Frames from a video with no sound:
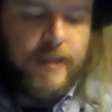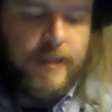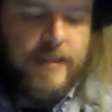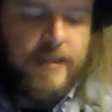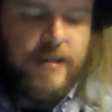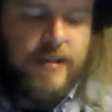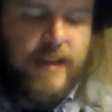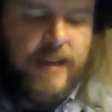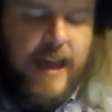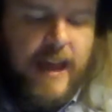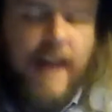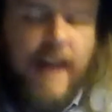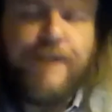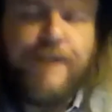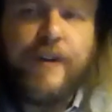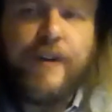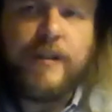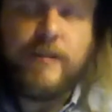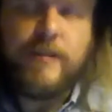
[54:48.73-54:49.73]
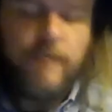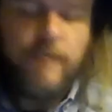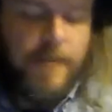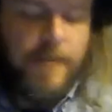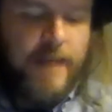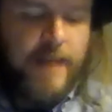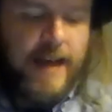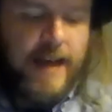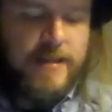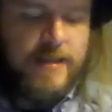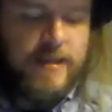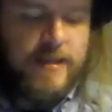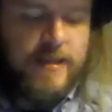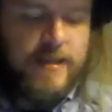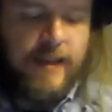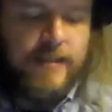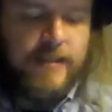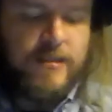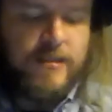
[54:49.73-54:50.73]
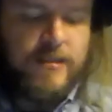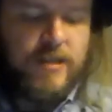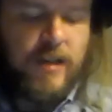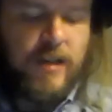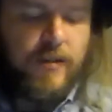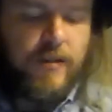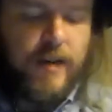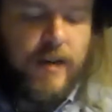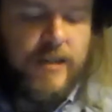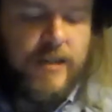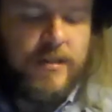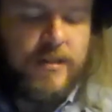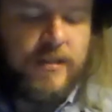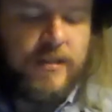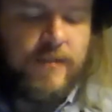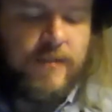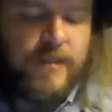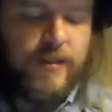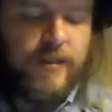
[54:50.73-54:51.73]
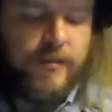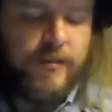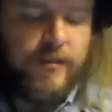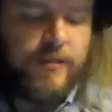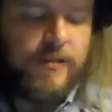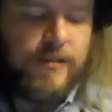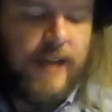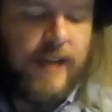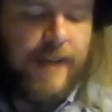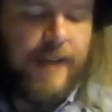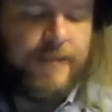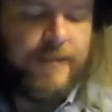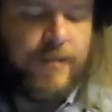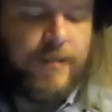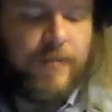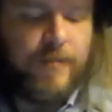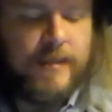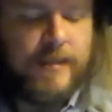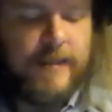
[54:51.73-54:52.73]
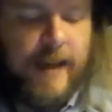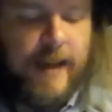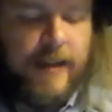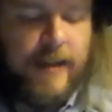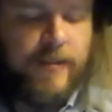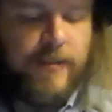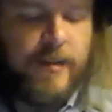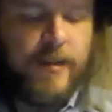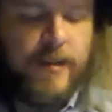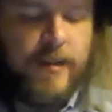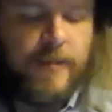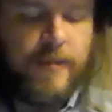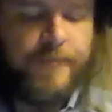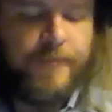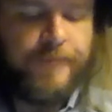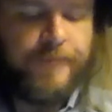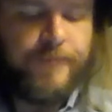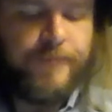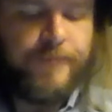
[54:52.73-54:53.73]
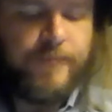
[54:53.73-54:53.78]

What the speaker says: It took effort to imagine that generations of children's laughter once echoed here.